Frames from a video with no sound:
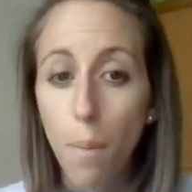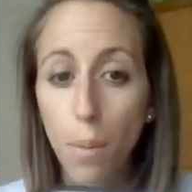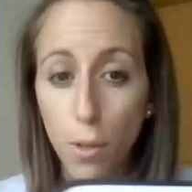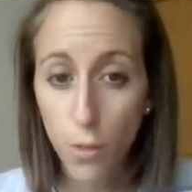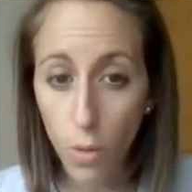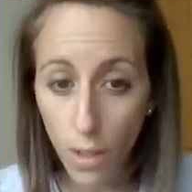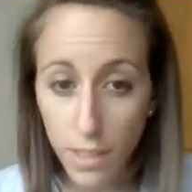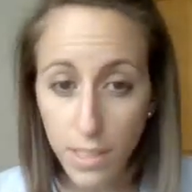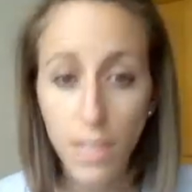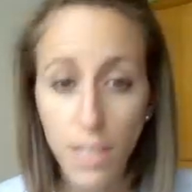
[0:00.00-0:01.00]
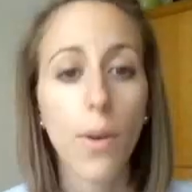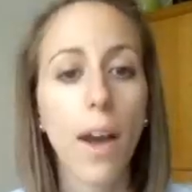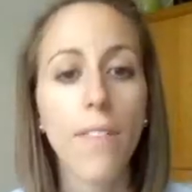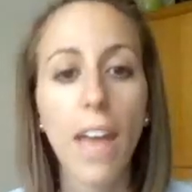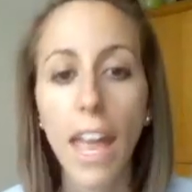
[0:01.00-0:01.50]
But of course, if you
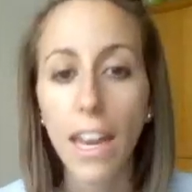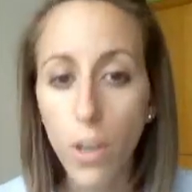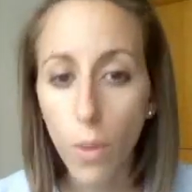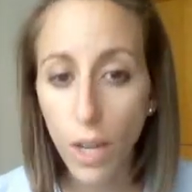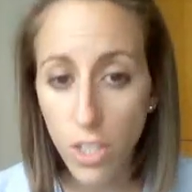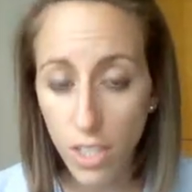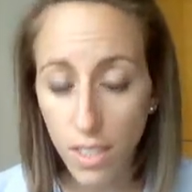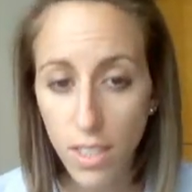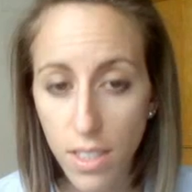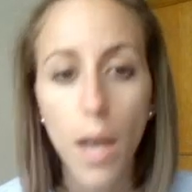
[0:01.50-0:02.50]
have any questions,